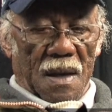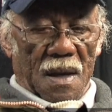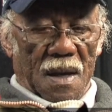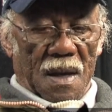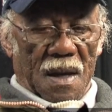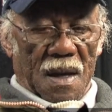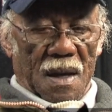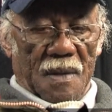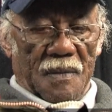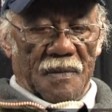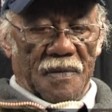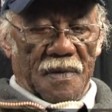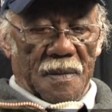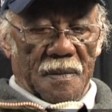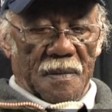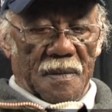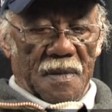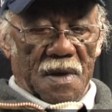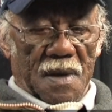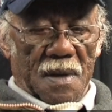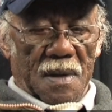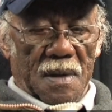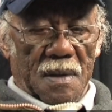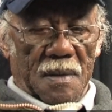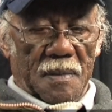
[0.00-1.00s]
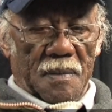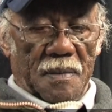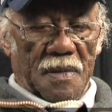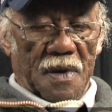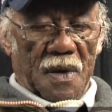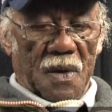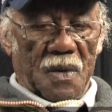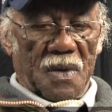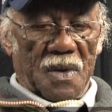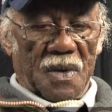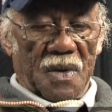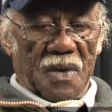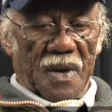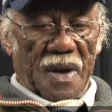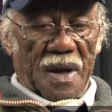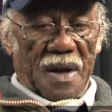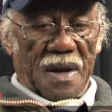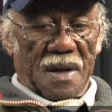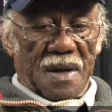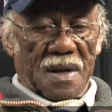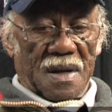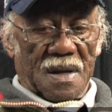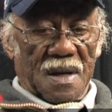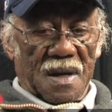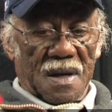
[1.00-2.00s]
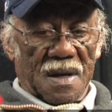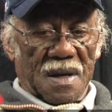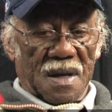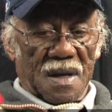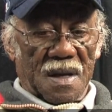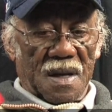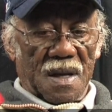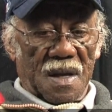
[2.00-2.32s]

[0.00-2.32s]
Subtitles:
came from Bowling Green, Kentucky.